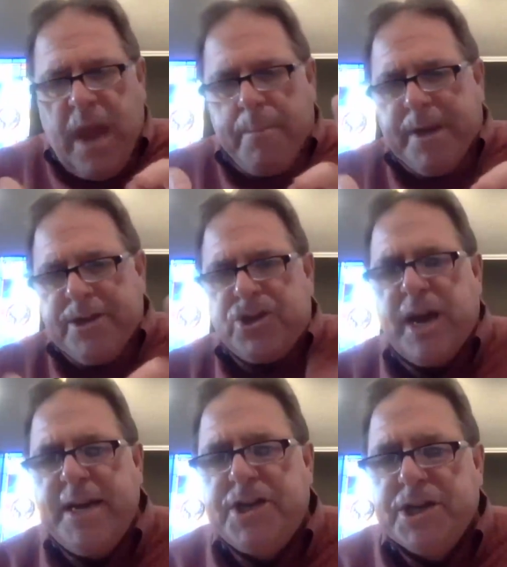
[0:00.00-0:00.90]
I'm going to
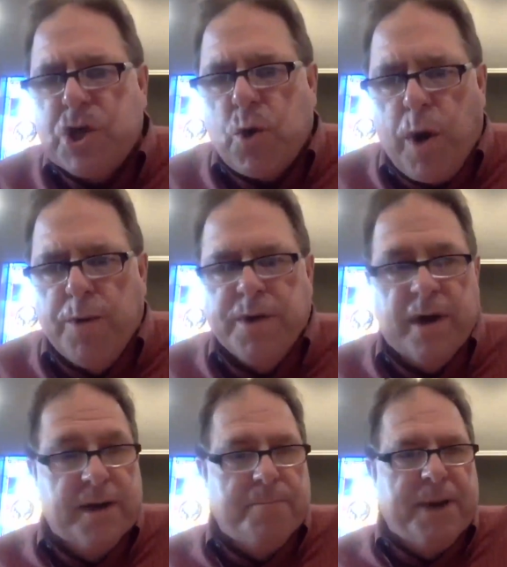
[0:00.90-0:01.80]
change his quote a
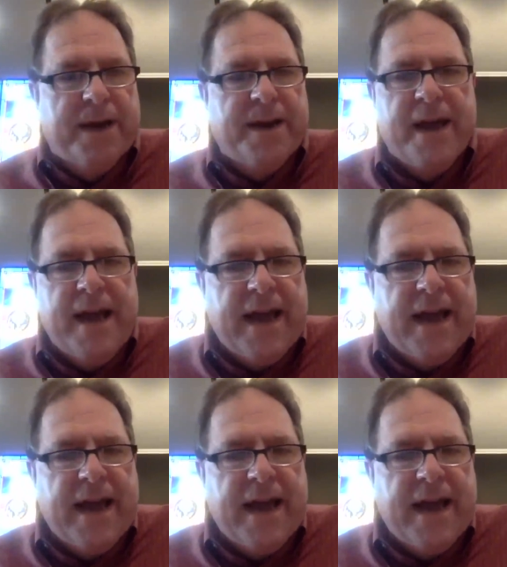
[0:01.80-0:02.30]
little bit.